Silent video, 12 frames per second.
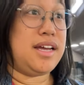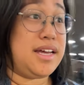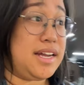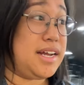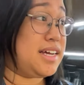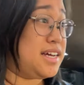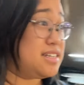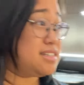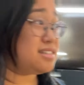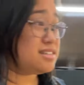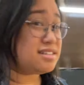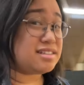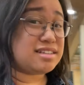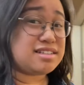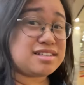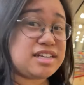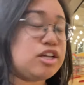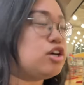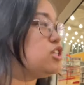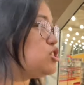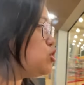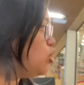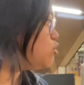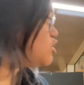and I guess this is it. Look at
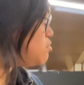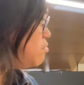this children's